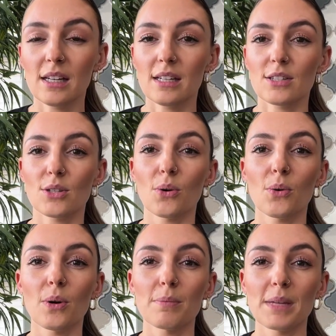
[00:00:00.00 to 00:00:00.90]

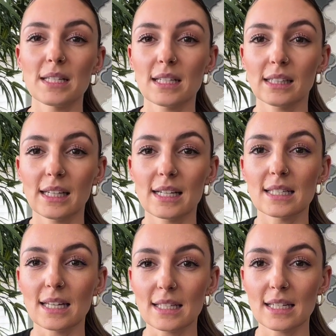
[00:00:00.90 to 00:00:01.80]
So basically
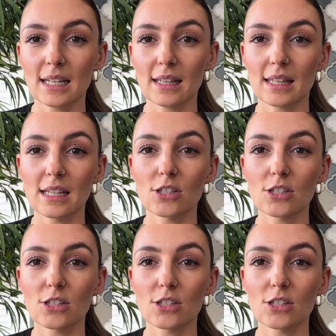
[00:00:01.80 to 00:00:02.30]
assessing the